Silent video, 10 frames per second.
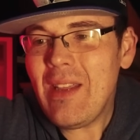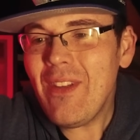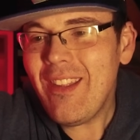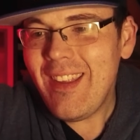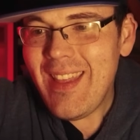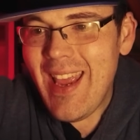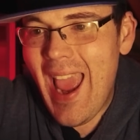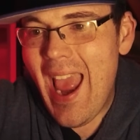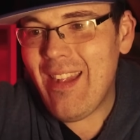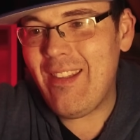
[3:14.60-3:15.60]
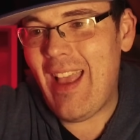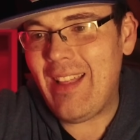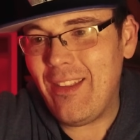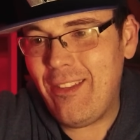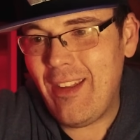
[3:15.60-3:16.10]
even see the S
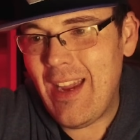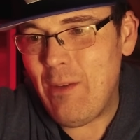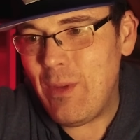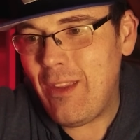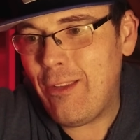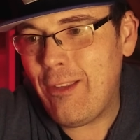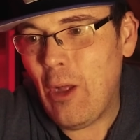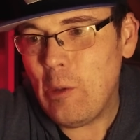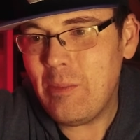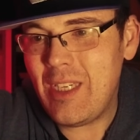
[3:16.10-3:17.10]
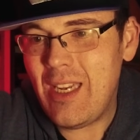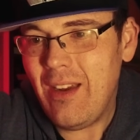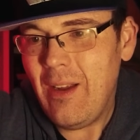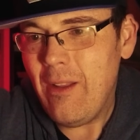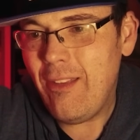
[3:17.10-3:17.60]
at the side with the sculpted
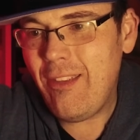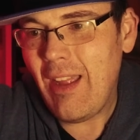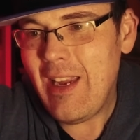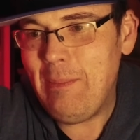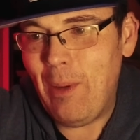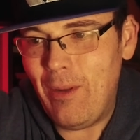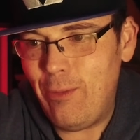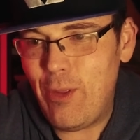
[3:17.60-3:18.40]
side pods,